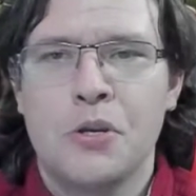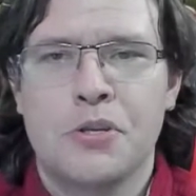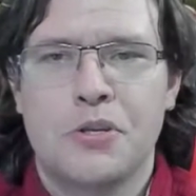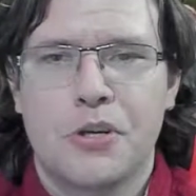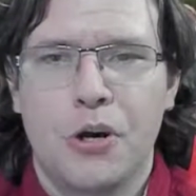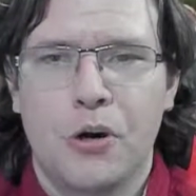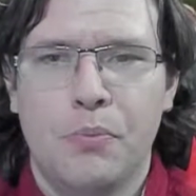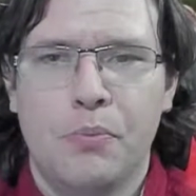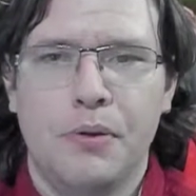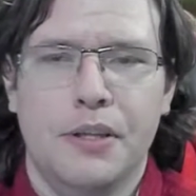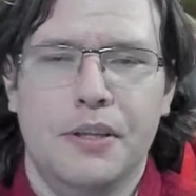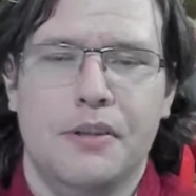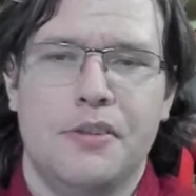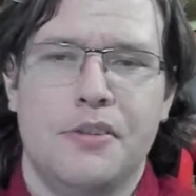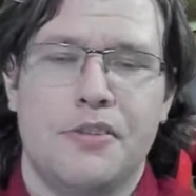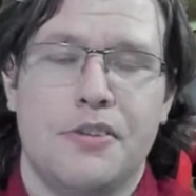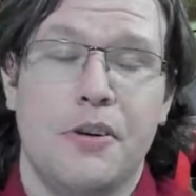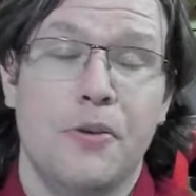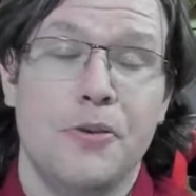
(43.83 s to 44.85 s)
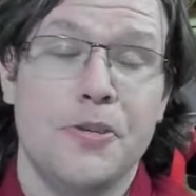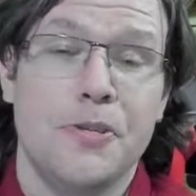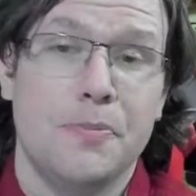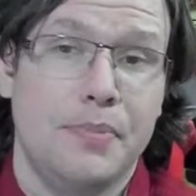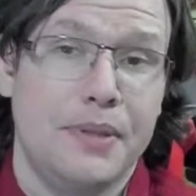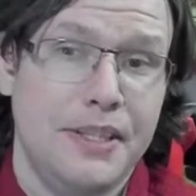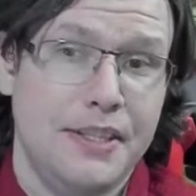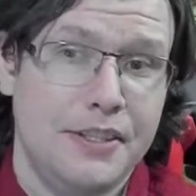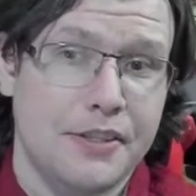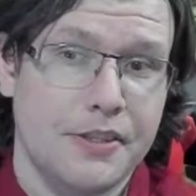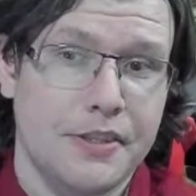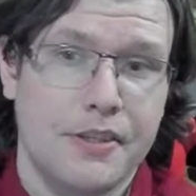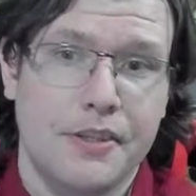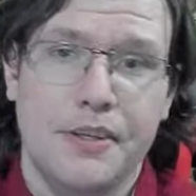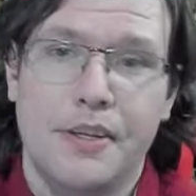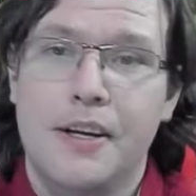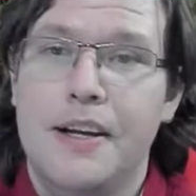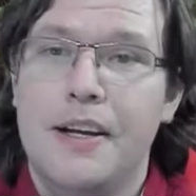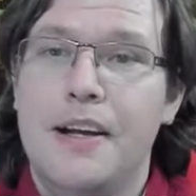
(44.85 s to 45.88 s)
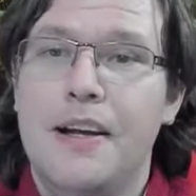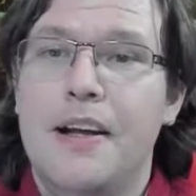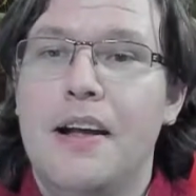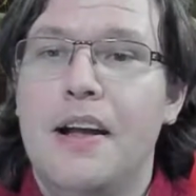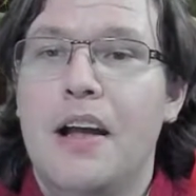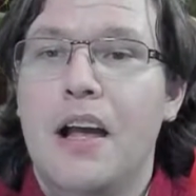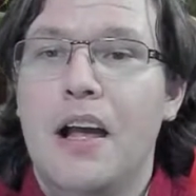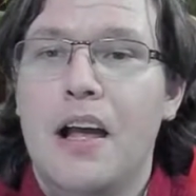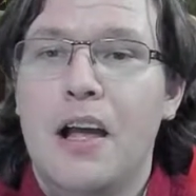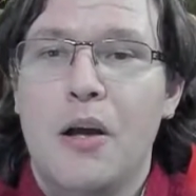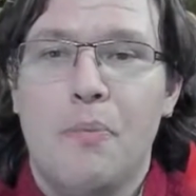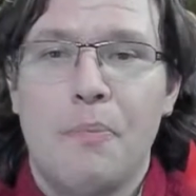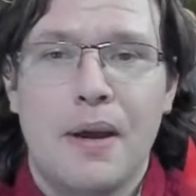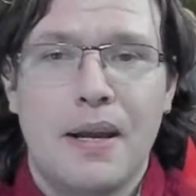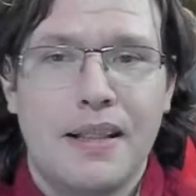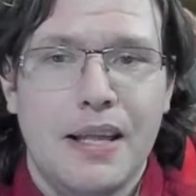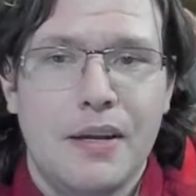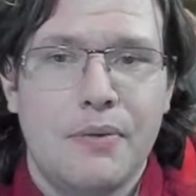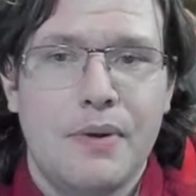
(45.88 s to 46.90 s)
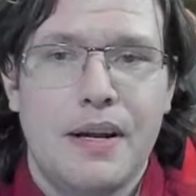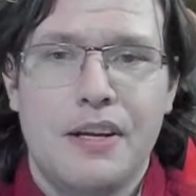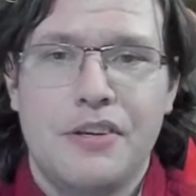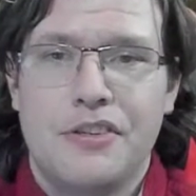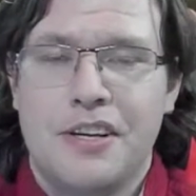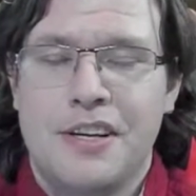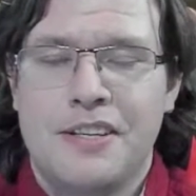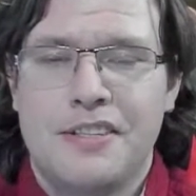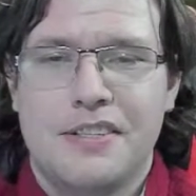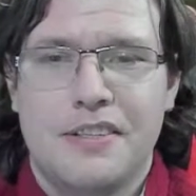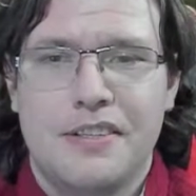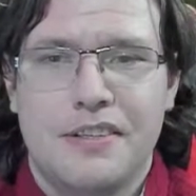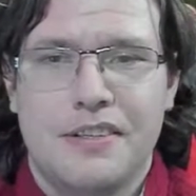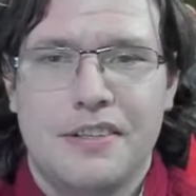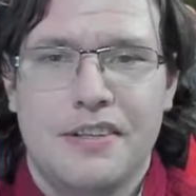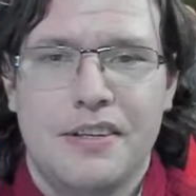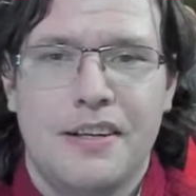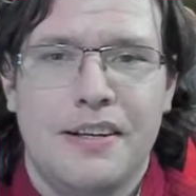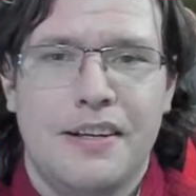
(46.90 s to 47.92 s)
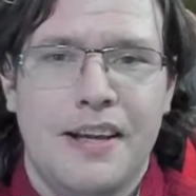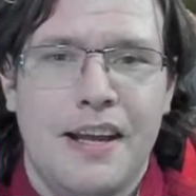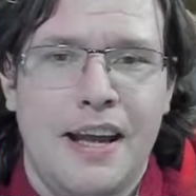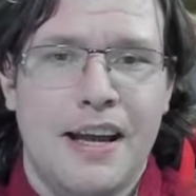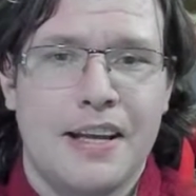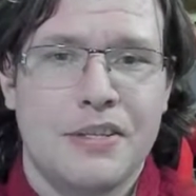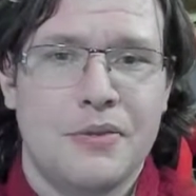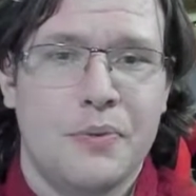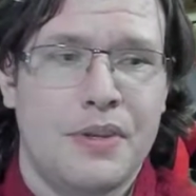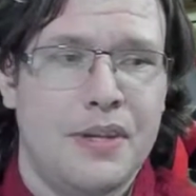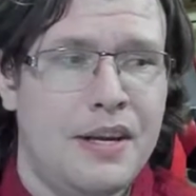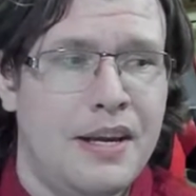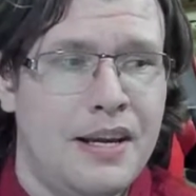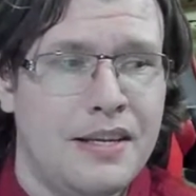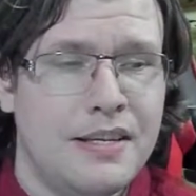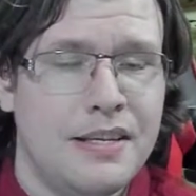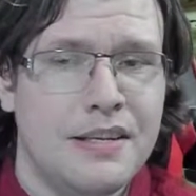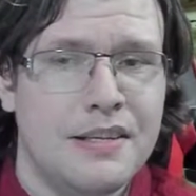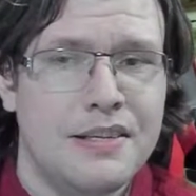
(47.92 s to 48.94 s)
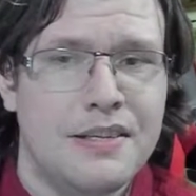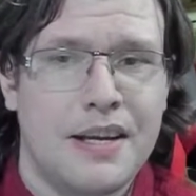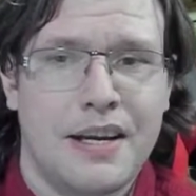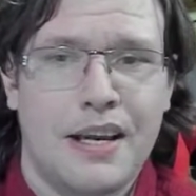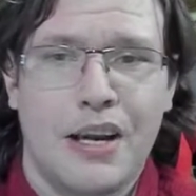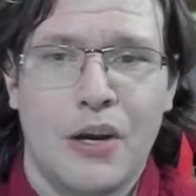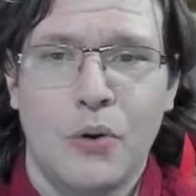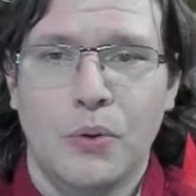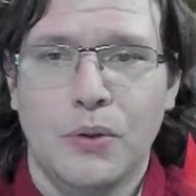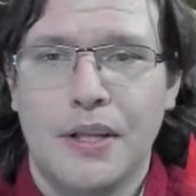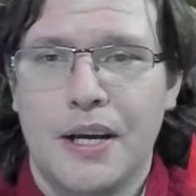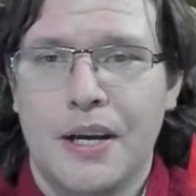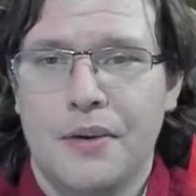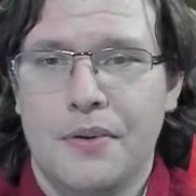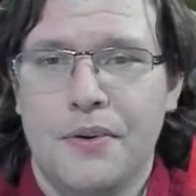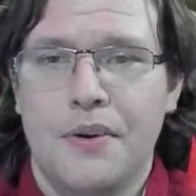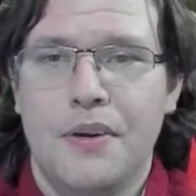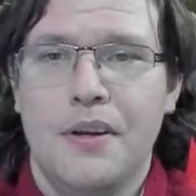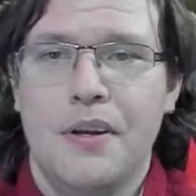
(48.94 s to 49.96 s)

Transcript: Skull Splitter, melee range, instant cast with a 19-second cooldown.